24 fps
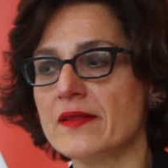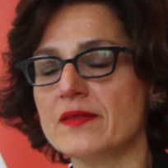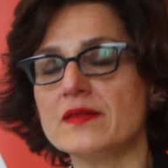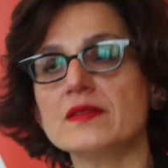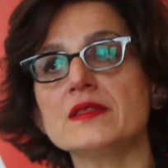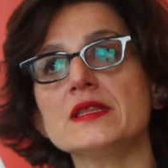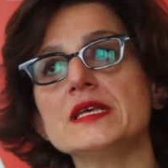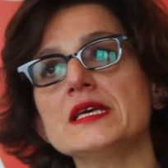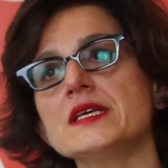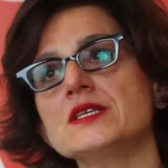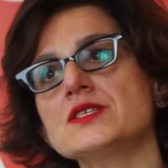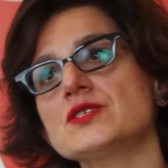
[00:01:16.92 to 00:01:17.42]

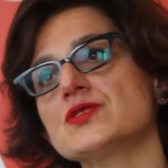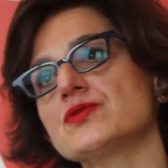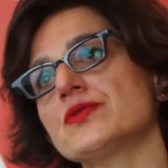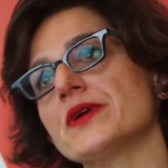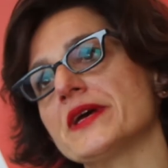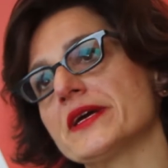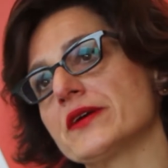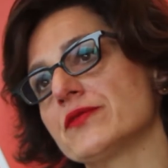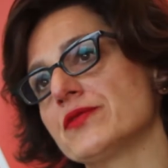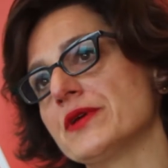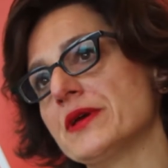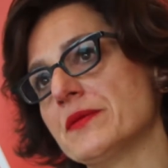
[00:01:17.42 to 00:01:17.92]
These 2
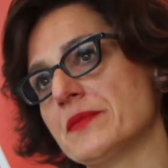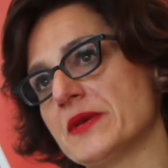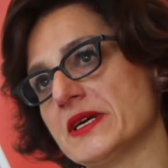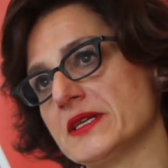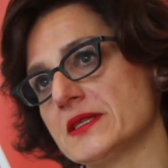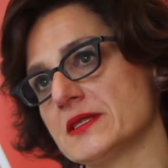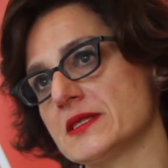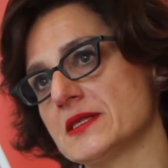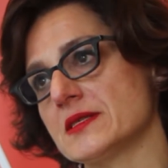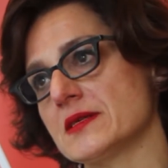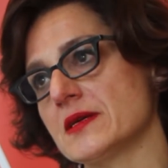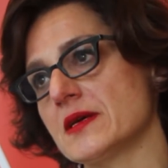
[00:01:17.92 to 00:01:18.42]

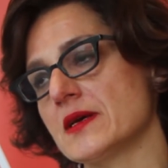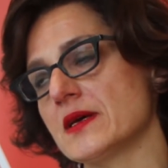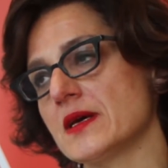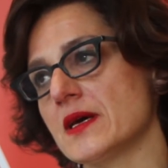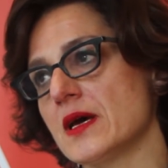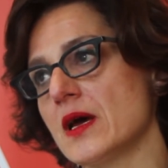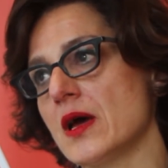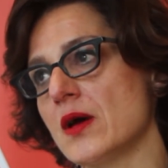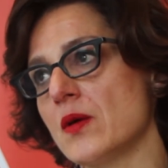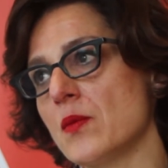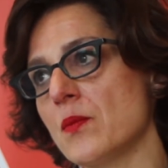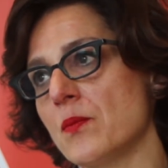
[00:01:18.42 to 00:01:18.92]
agreements
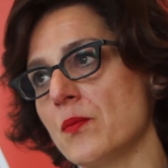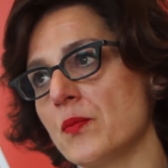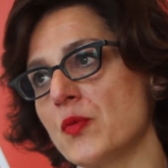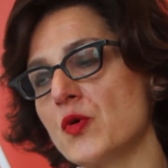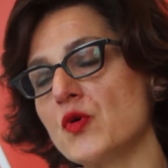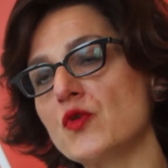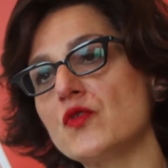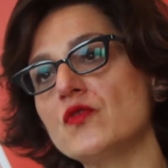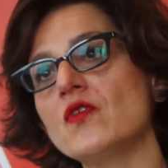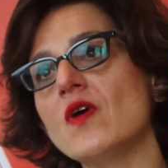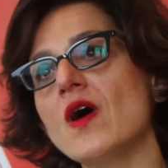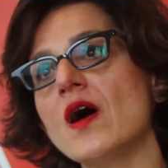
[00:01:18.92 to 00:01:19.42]

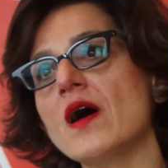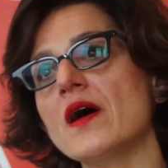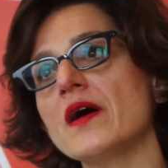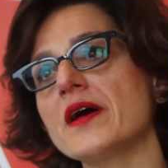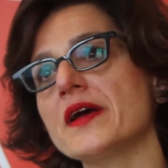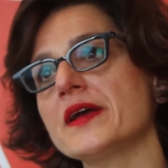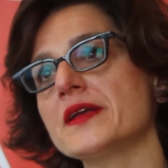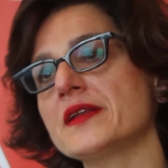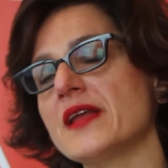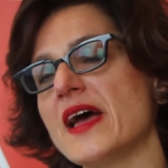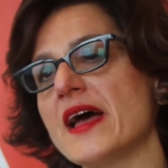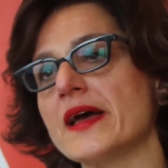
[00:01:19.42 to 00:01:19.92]

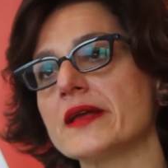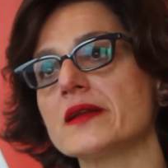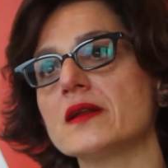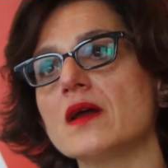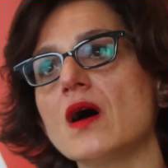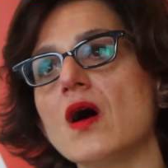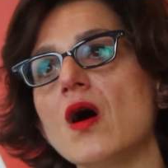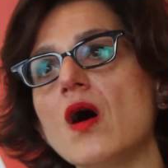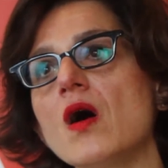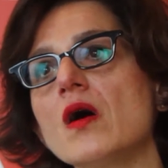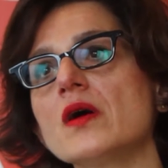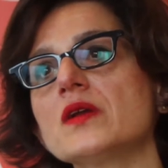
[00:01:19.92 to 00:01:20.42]
provide an
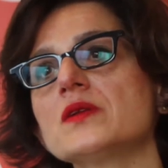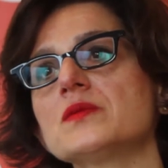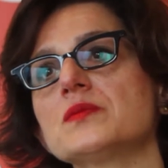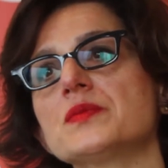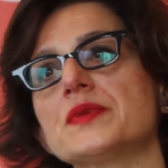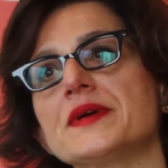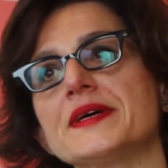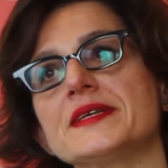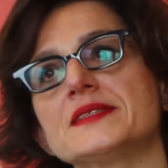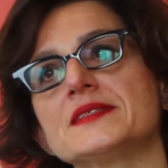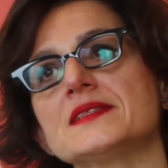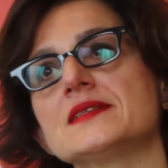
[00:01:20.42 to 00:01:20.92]

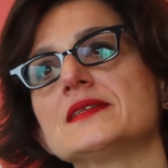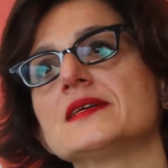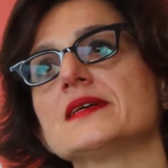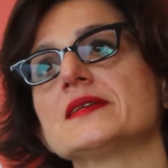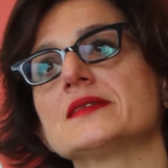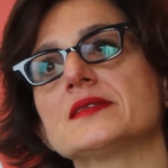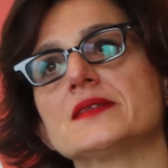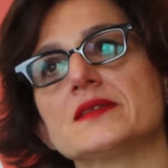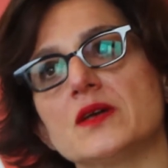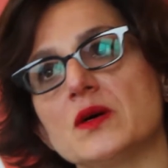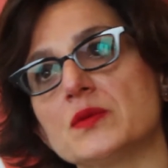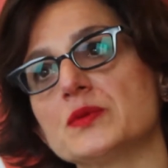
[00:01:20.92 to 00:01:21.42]

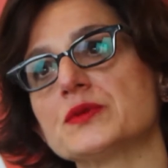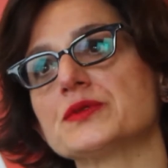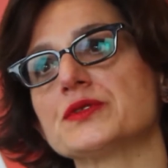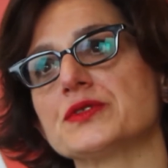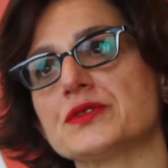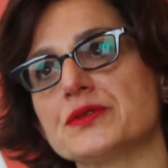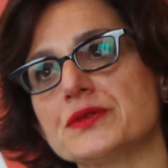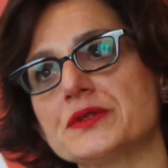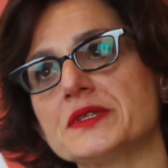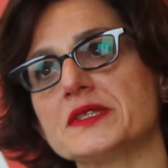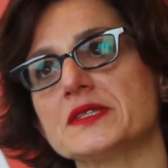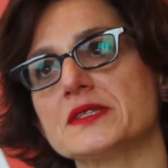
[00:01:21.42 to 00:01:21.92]
unprecedented
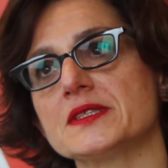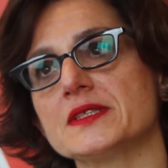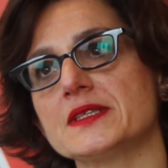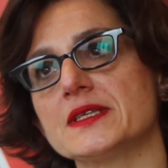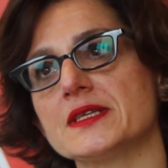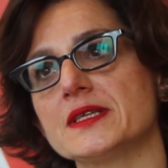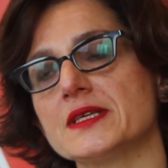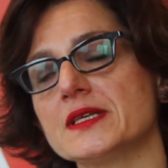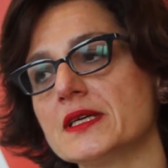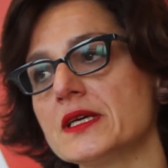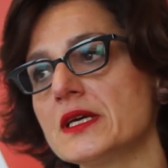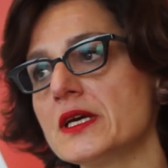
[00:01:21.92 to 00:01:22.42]

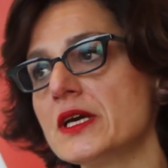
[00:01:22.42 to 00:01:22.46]
opportunity